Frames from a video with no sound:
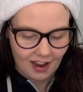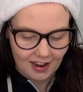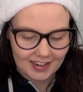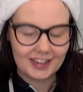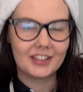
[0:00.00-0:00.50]

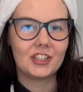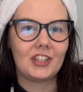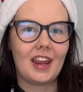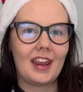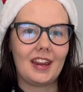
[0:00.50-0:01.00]
each
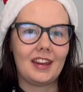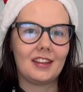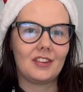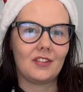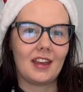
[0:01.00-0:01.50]
day
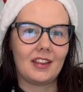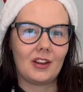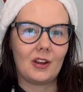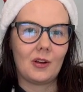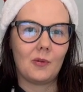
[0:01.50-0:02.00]

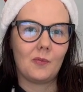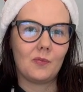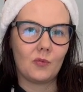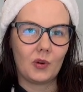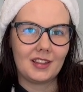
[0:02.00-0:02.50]
together
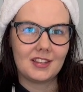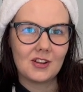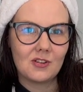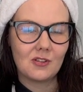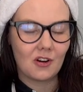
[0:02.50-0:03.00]
with
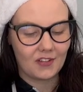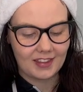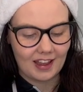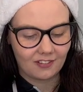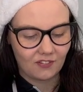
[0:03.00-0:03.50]
you on
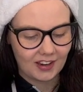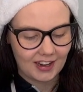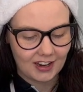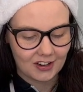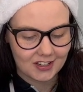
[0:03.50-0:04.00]
that
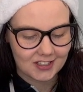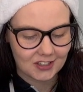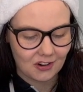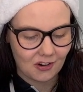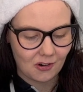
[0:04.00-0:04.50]
video.
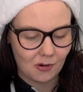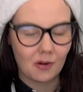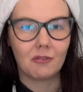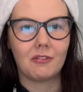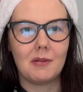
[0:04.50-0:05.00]
So
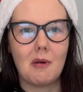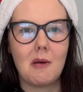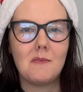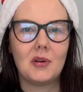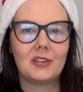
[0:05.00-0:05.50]

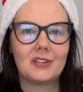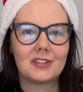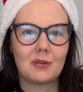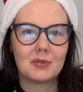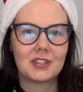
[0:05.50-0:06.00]
remember to
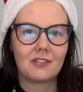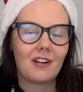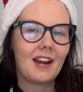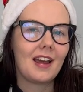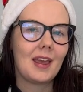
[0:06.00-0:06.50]

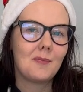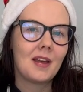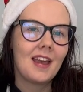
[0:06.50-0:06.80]
subscribe.